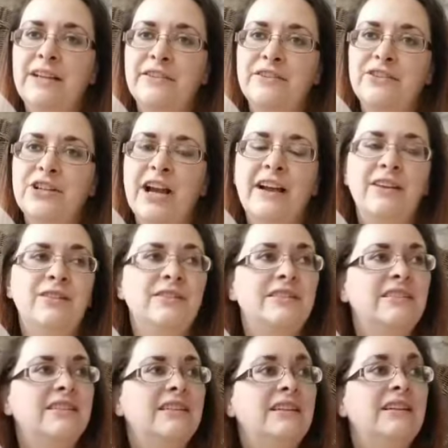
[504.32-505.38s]
another child.
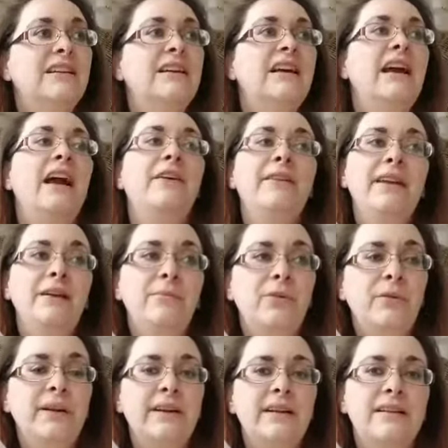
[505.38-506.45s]
Hurry up,
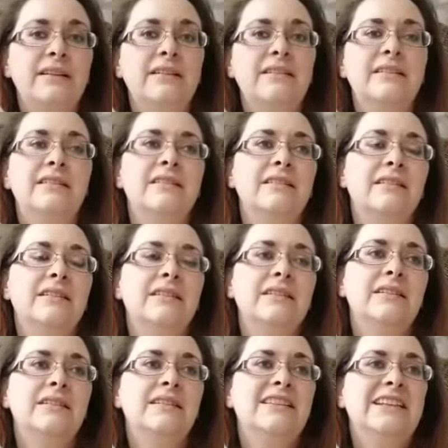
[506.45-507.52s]
quick.
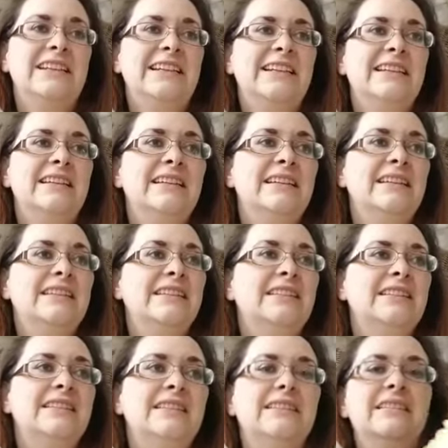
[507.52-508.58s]
Mm-hmm.